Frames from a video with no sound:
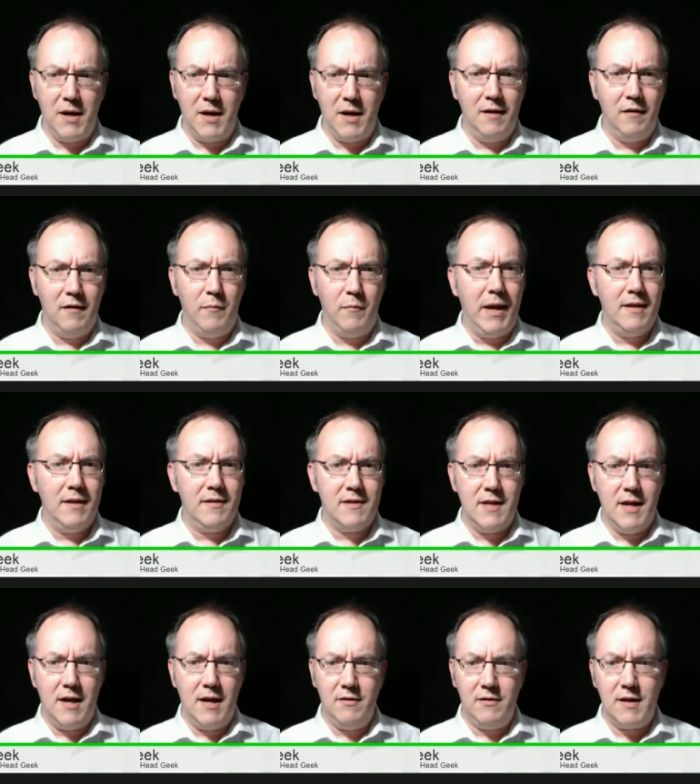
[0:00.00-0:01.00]
kind of base
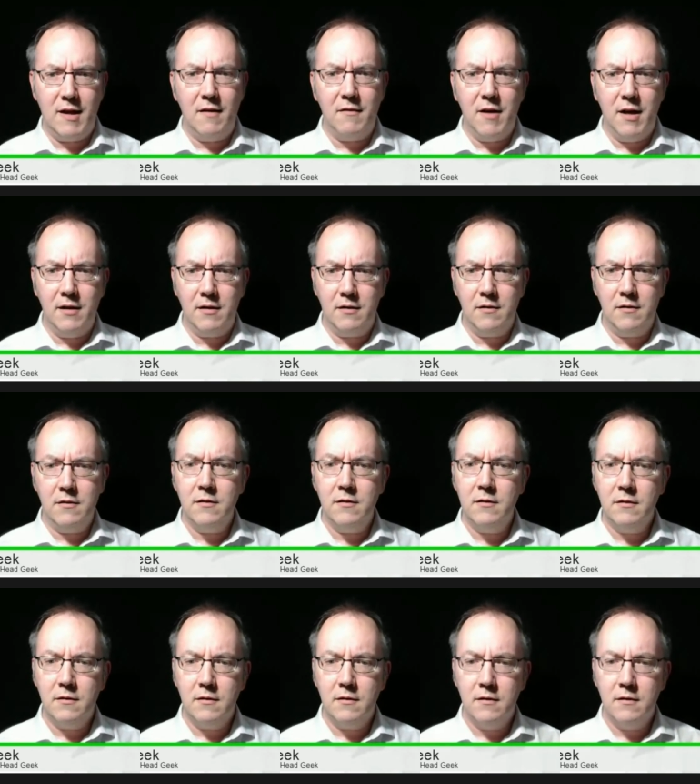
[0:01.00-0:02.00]
there, is that right? I have,
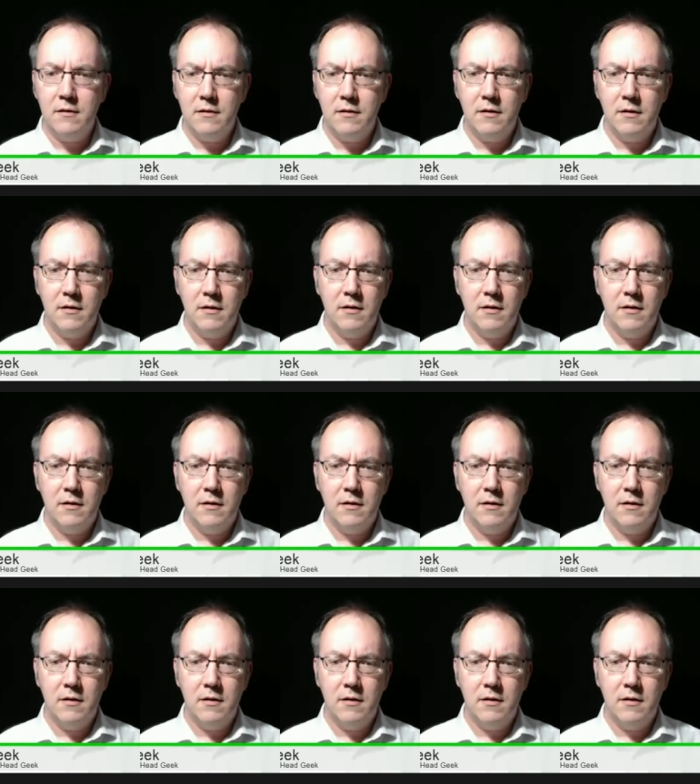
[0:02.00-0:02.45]
yeah.